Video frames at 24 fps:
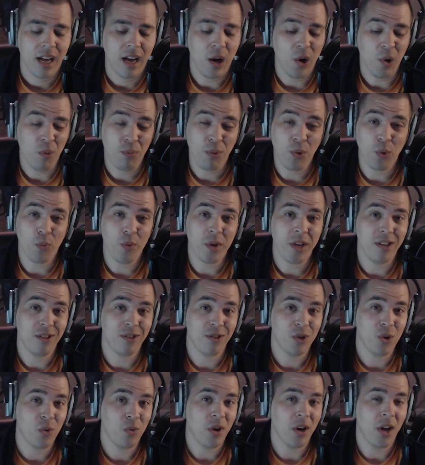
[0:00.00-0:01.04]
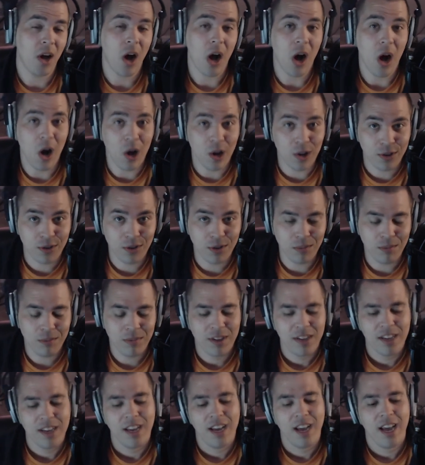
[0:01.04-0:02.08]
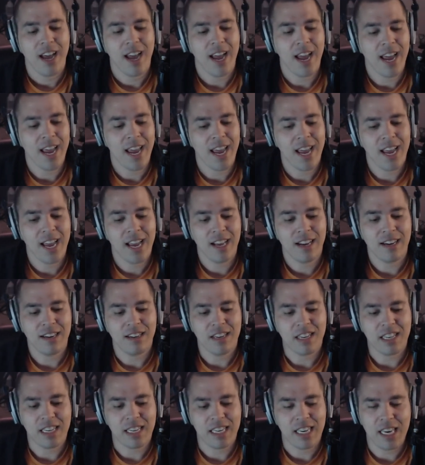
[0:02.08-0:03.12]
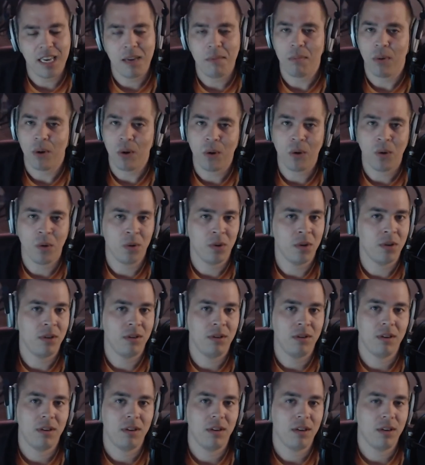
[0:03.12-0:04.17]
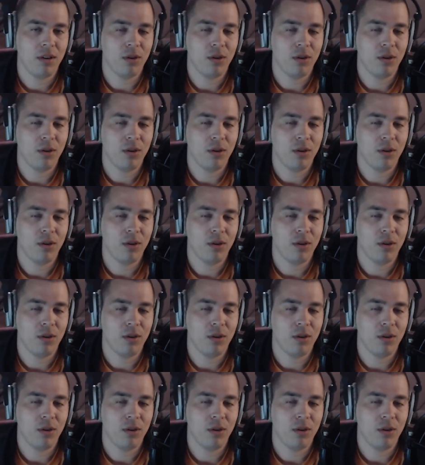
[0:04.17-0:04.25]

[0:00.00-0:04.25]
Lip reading: I hope your week is going awesome, and keep on